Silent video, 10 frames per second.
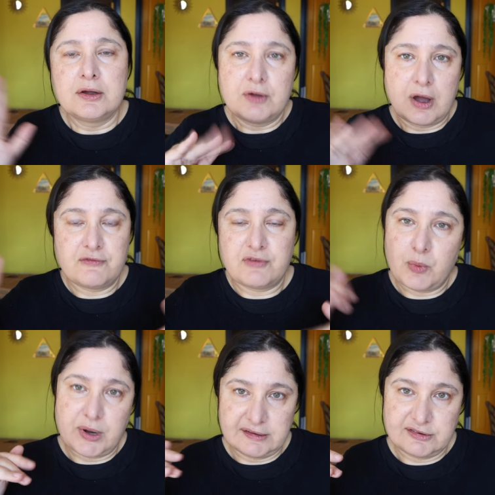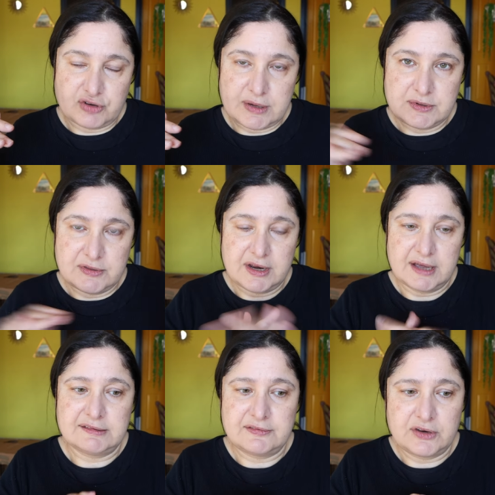Going from one extreme to the
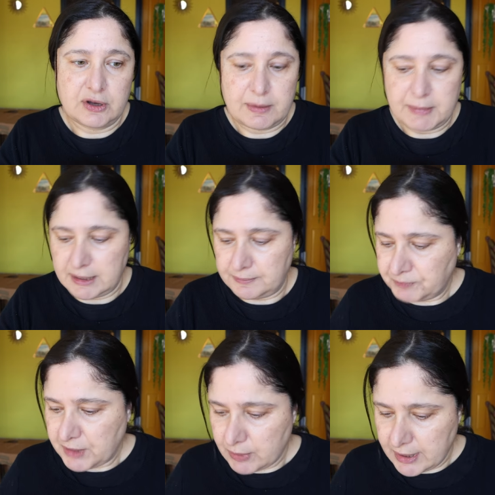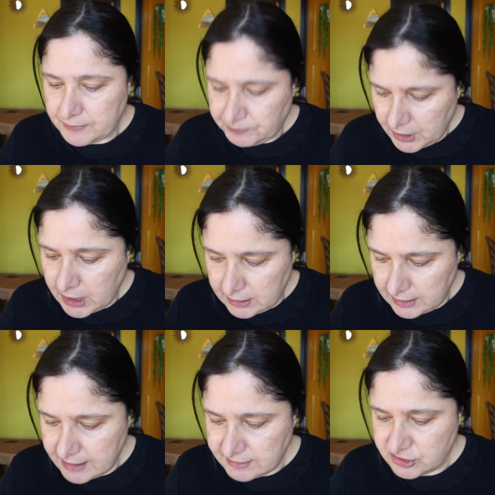next, if you know what I mean. Anyway,
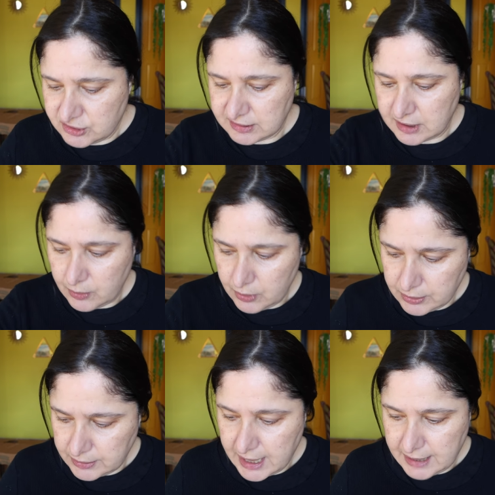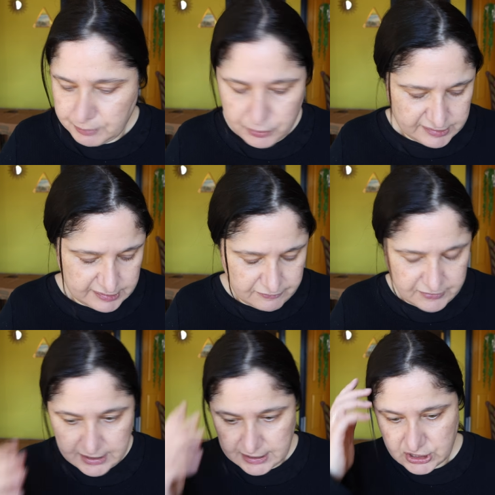let's just go on and put some
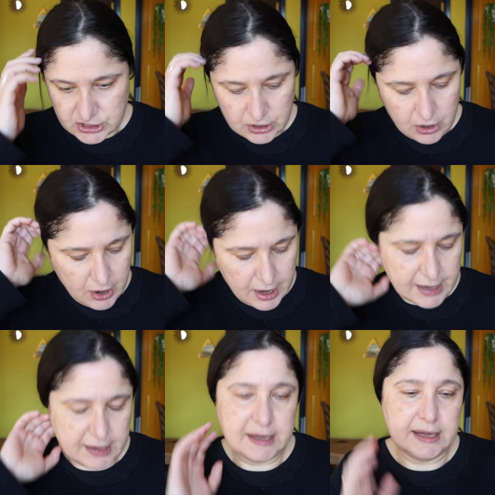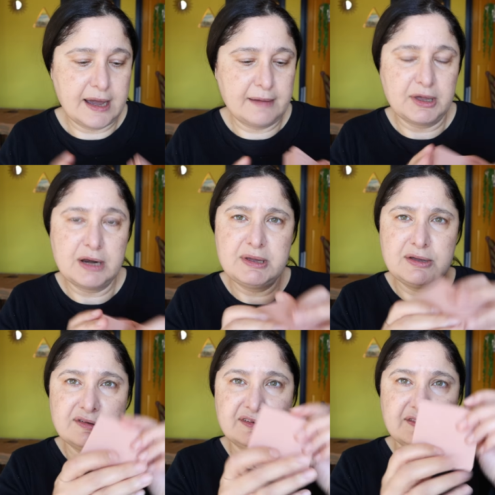foundation. I am going to be
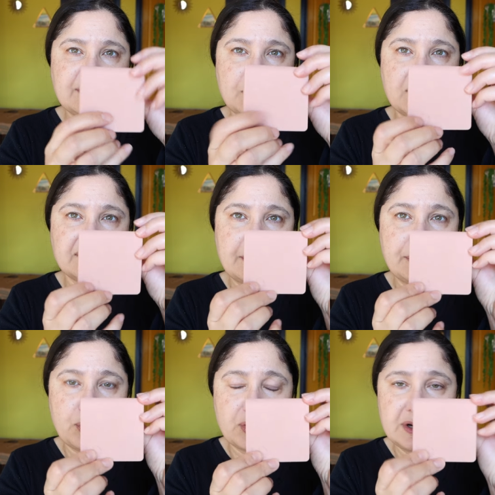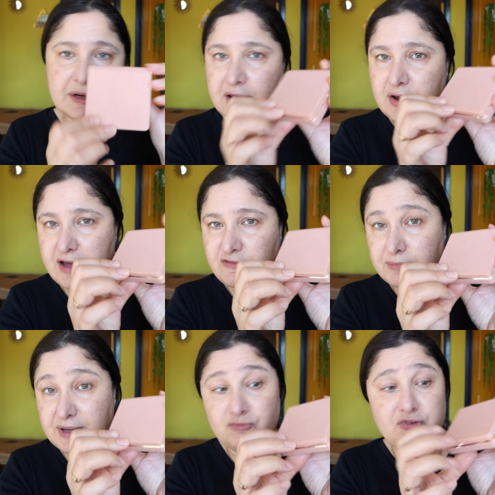using this one because I bought it and I haven't
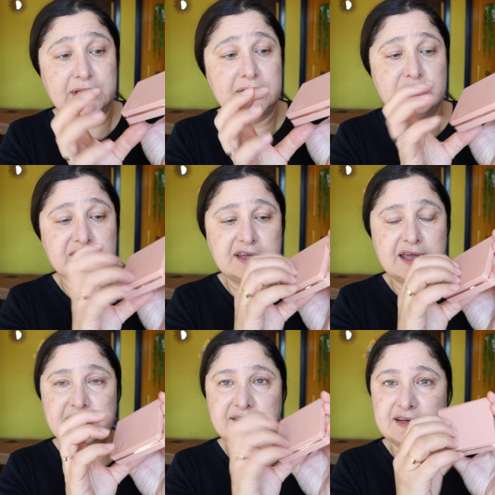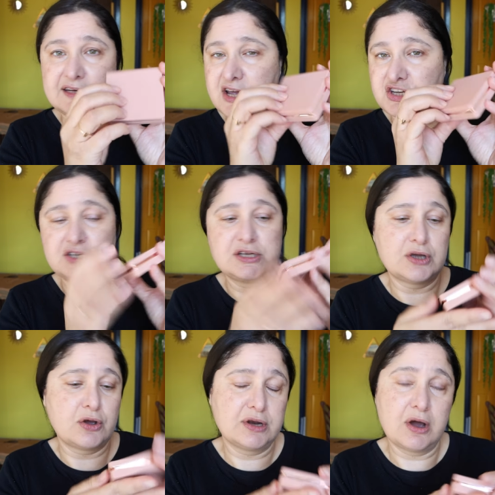been really using it. It's a Natasha
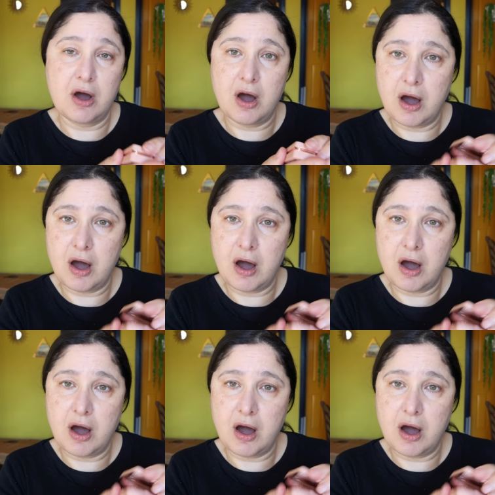Denona.